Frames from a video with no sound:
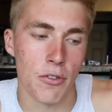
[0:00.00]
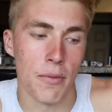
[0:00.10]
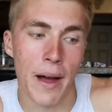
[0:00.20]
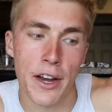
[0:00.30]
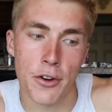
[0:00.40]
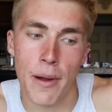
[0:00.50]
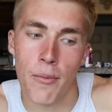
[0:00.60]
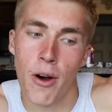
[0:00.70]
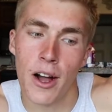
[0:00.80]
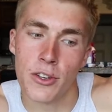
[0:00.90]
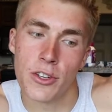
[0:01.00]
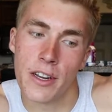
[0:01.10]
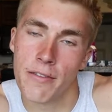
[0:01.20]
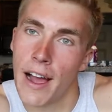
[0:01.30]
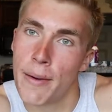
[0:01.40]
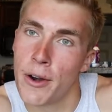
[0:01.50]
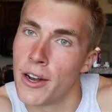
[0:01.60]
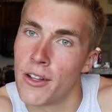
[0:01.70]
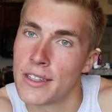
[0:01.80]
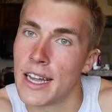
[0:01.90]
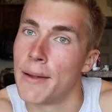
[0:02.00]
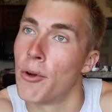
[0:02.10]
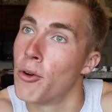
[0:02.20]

reminder on my watch like vibrating all the time.